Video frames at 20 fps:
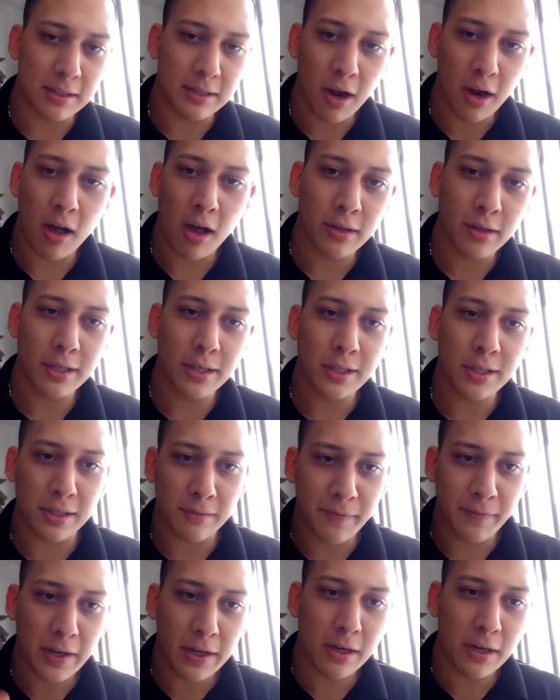knowledge
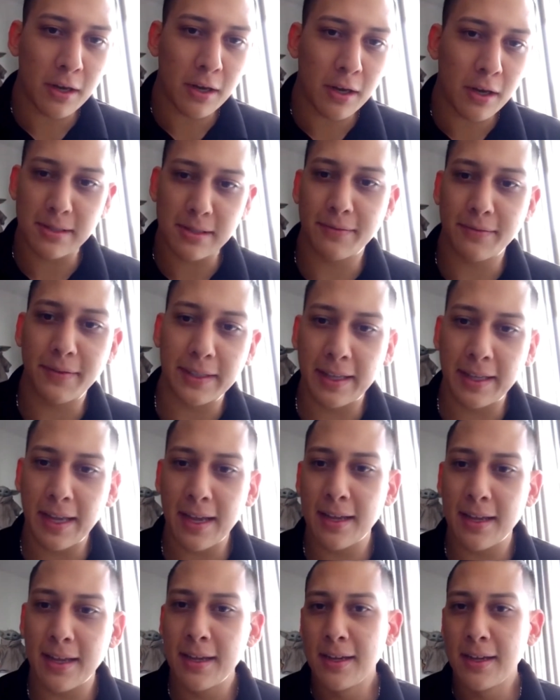and videos and stuff like
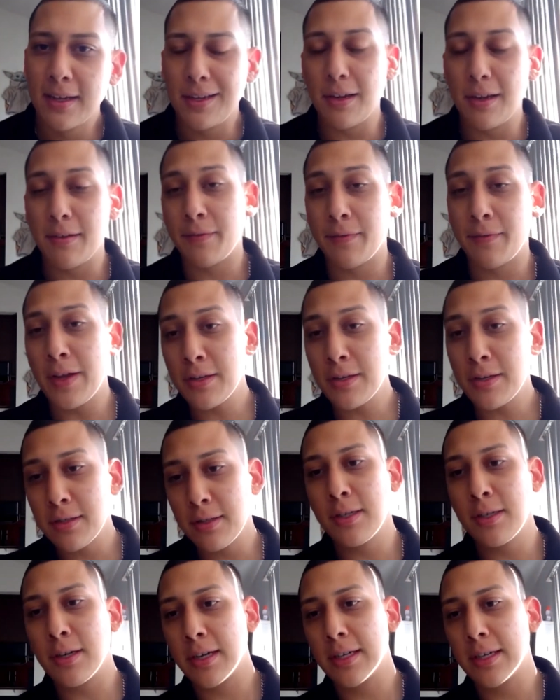that,
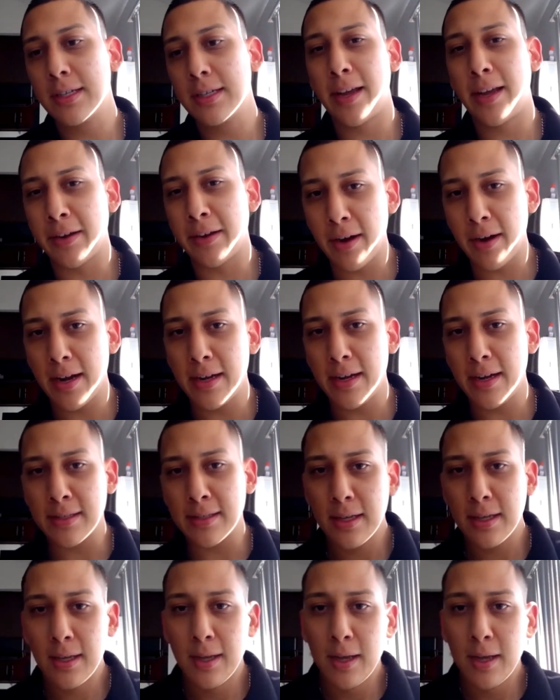eventually you're going to digress.